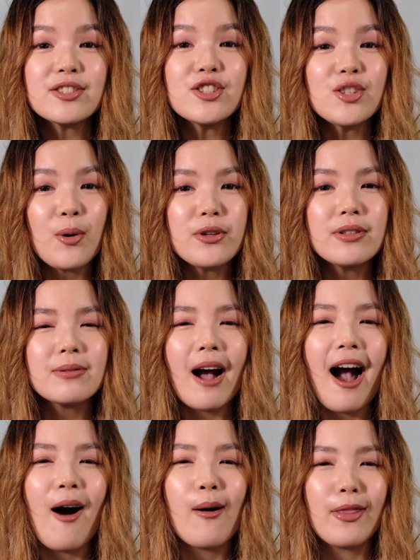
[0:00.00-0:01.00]
show you
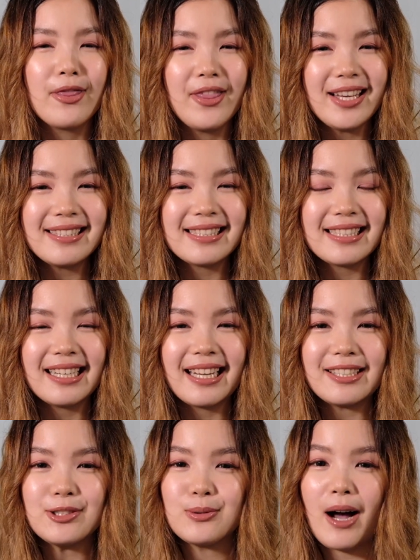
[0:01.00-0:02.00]
how this can
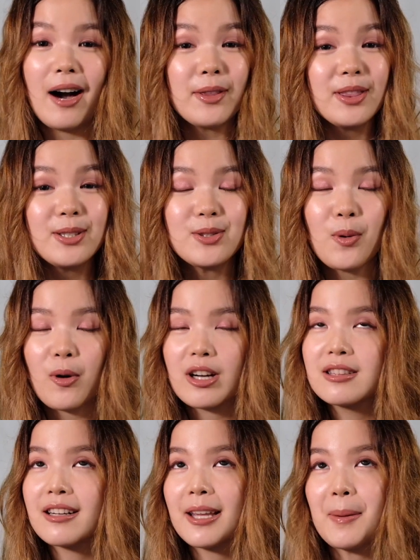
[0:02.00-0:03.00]
get you out the door
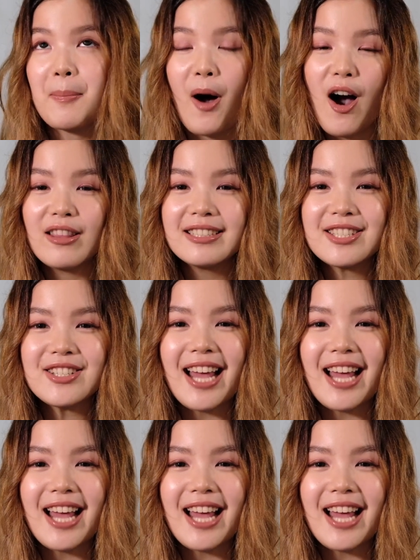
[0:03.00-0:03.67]
looking polished